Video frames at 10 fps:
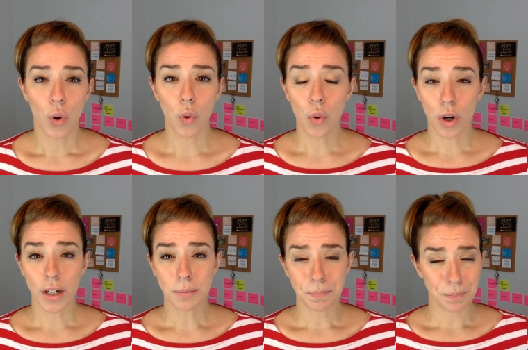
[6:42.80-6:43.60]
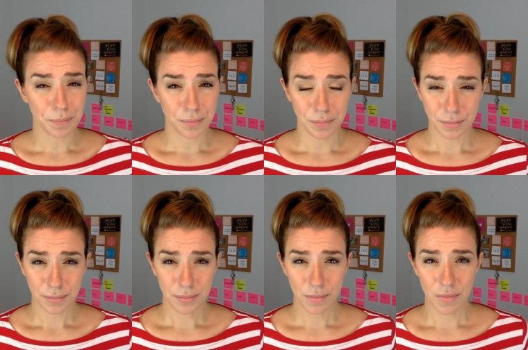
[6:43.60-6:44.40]
or
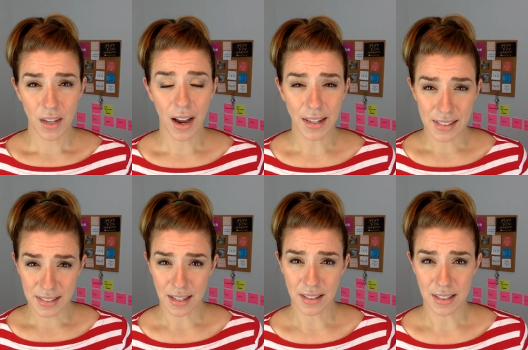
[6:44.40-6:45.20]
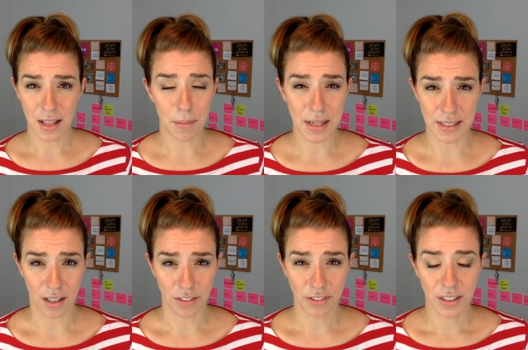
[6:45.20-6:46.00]
I can send it to them
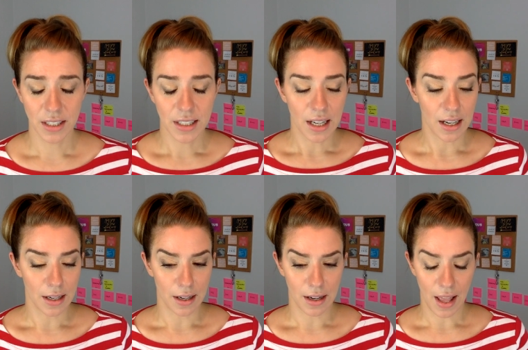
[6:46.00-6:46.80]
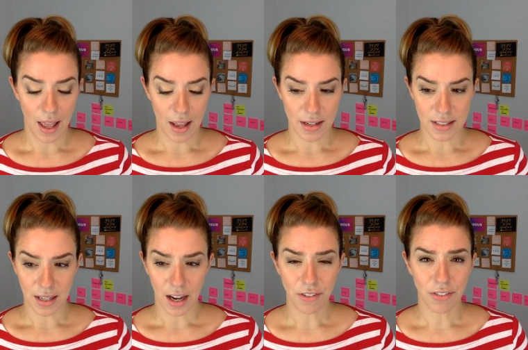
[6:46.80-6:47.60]
myself. Uh, and
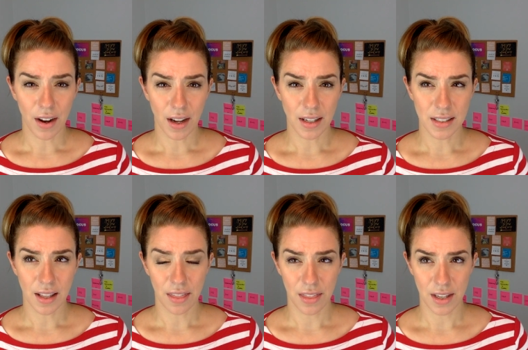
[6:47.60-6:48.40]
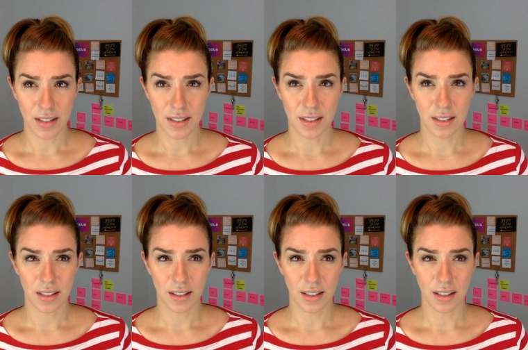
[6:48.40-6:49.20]
I find this
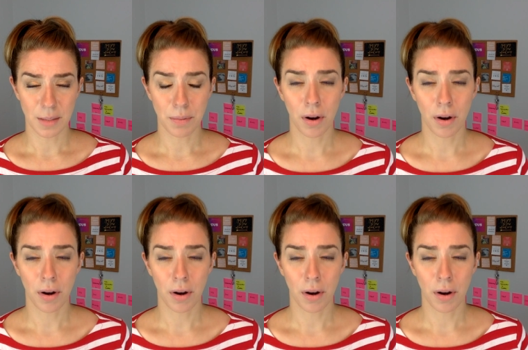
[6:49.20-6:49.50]
is